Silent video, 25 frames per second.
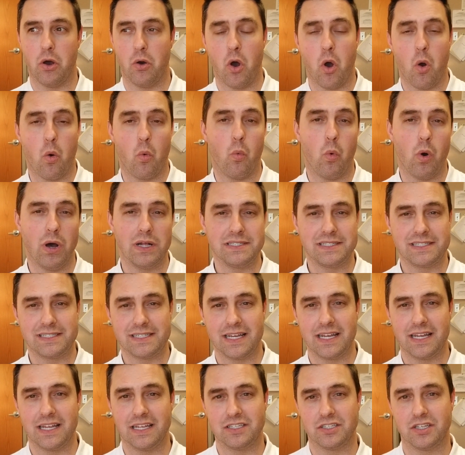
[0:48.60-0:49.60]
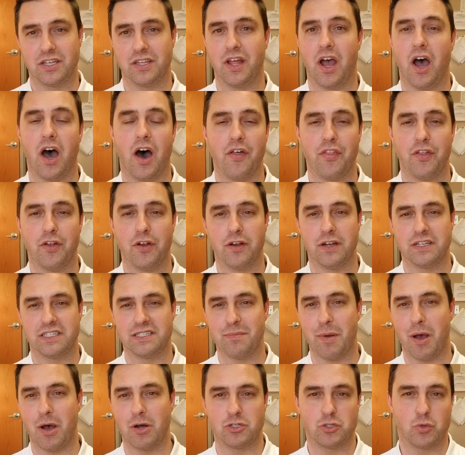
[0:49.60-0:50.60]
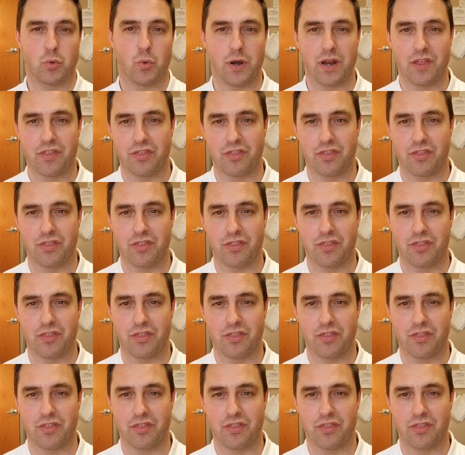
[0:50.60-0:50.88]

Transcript: one city to the other, it's about 20,